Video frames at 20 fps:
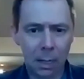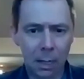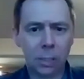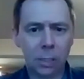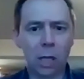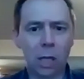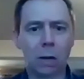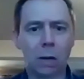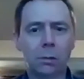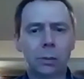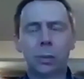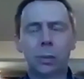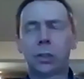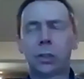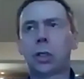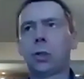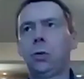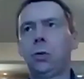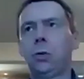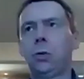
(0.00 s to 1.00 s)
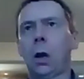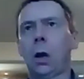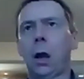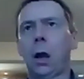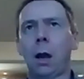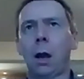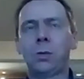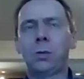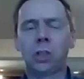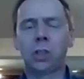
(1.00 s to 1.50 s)
So
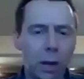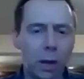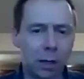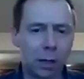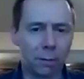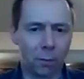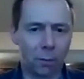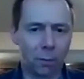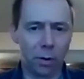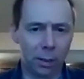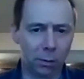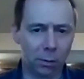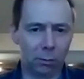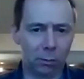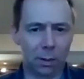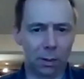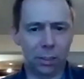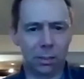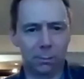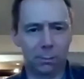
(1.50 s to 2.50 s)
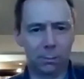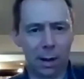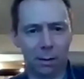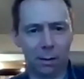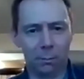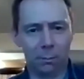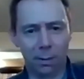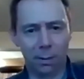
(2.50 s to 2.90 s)
I'm slightly avoiding your question about